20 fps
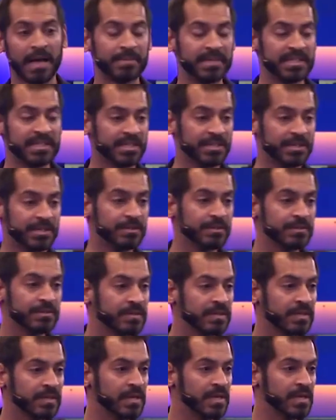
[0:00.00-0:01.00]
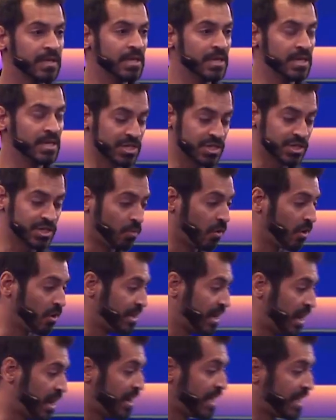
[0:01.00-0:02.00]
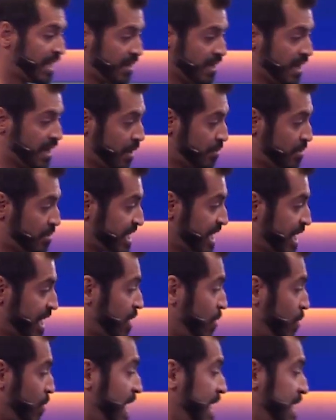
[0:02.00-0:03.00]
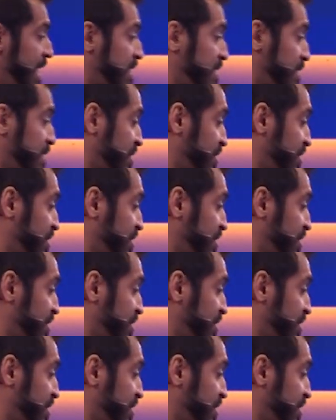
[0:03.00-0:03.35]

happened too. So one night, I was in Kuwait,